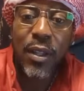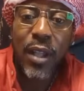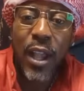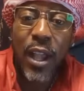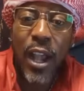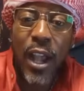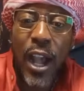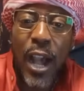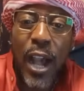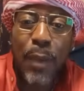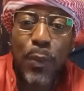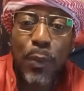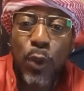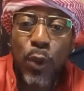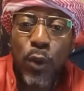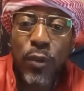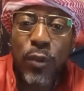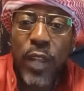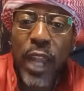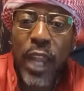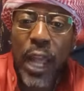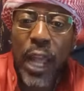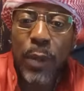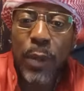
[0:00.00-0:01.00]
I proved
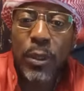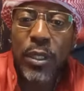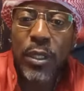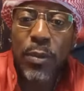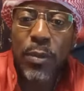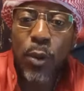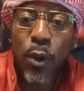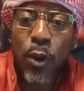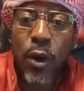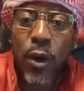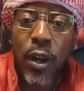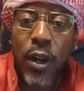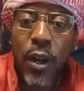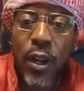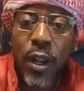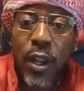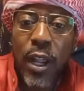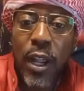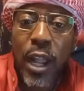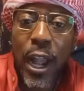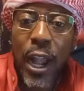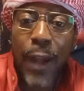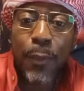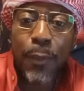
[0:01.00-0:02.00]
that I was a Moor.
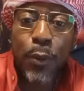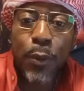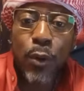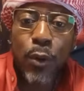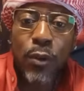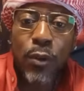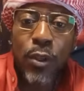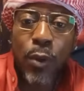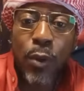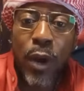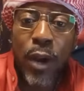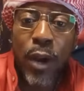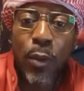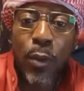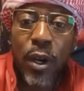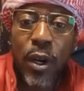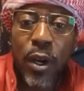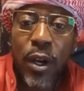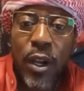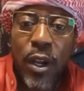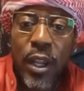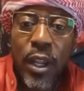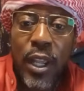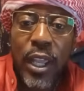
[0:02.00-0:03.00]
I proved who I
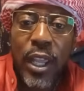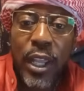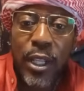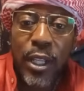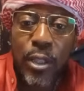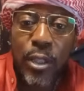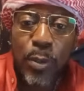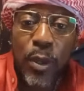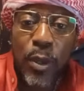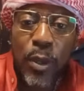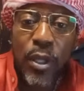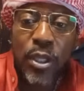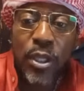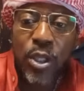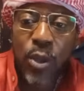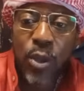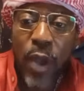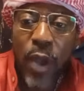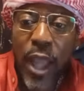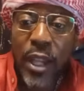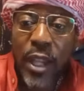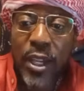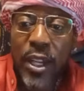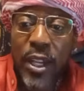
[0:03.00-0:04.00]
were in
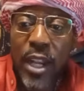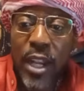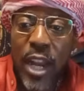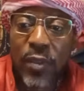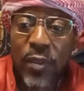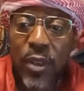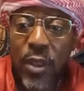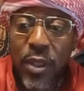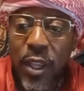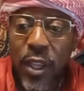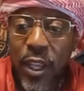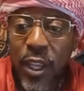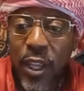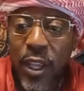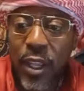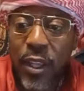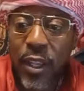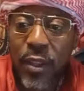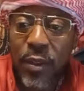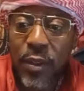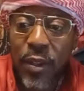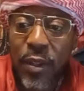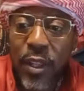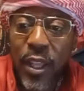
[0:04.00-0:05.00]
spirituality and everything,
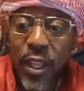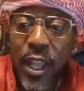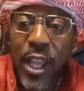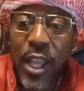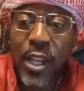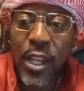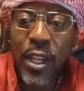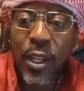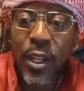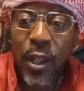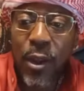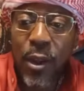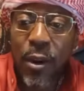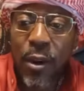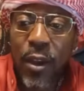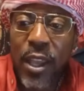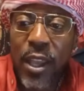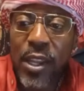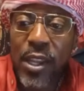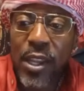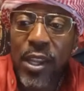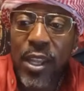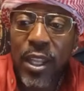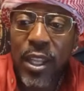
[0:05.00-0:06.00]
and in law and
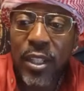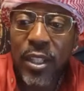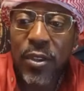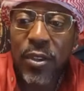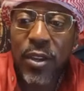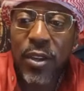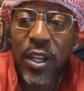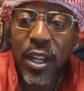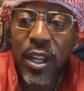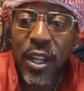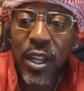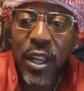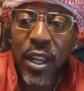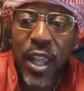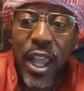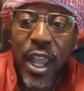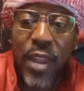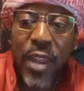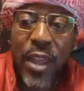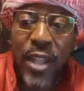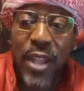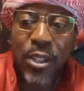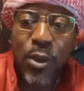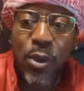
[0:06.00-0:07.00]
in history. And
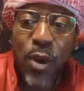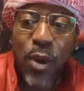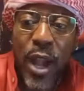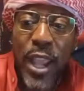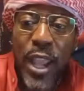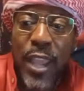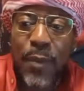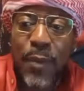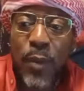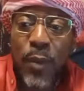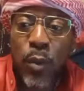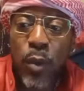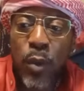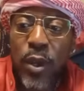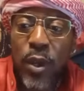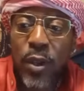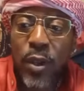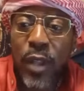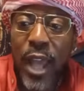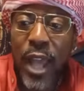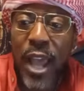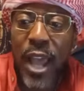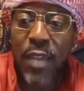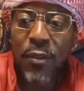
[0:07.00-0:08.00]
that's who I am in real
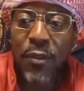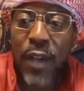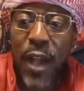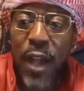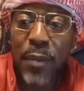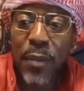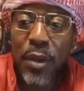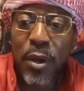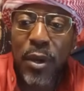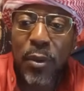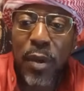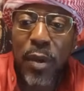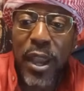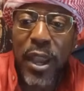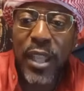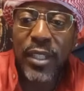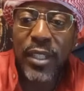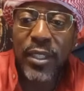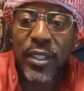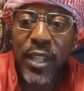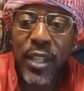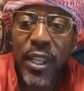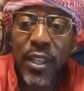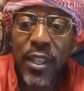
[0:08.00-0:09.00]
life. I'm in a red
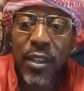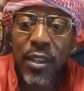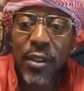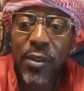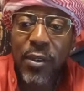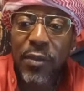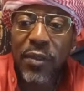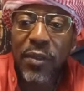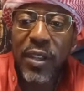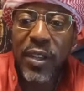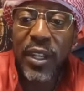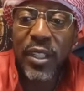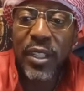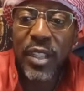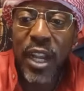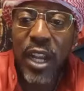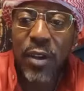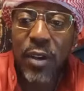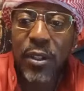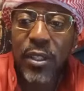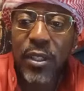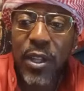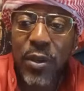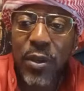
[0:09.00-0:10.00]
state, Phoenix,
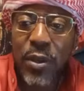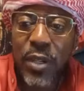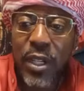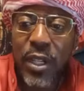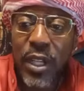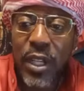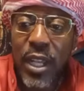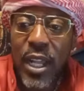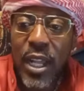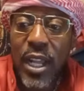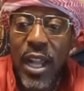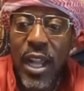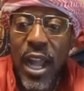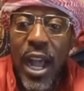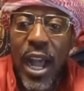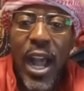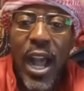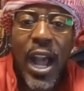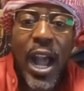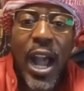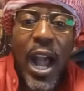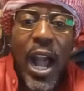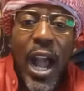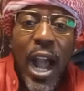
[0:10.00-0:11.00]
Arizona.
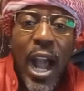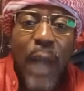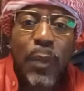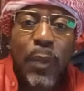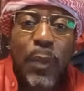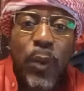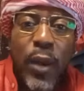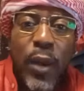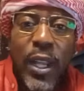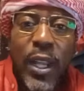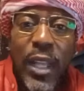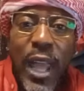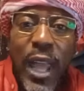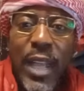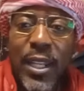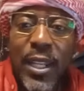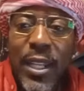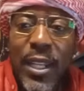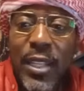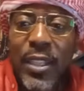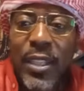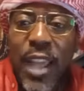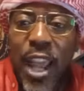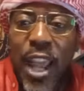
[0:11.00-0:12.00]
I operate like
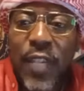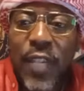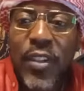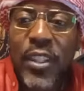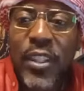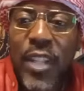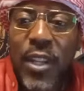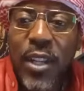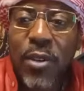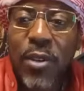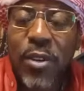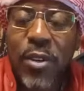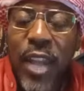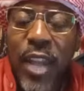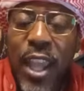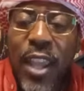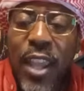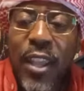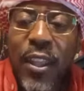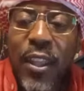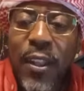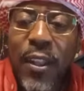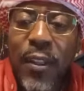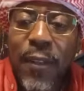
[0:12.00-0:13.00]
this every single
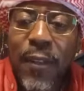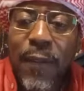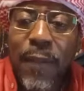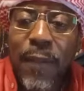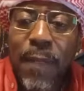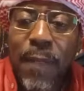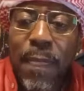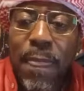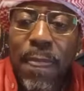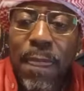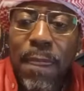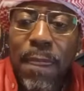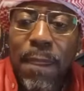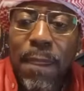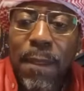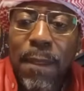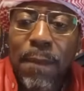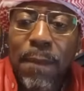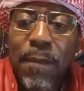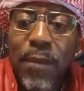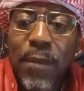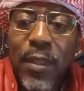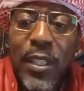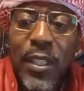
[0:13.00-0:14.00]
day.
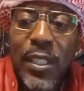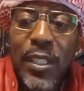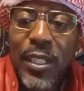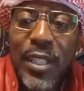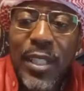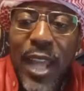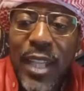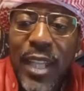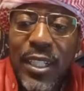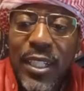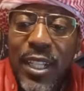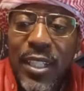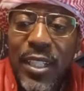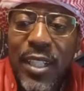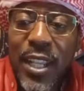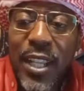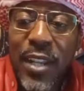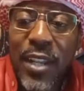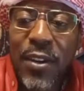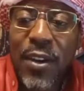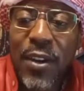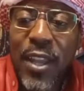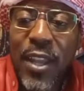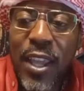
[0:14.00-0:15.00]
This is not just
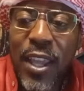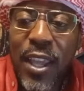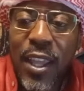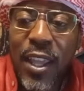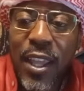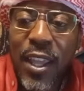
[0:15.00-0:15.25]
internet.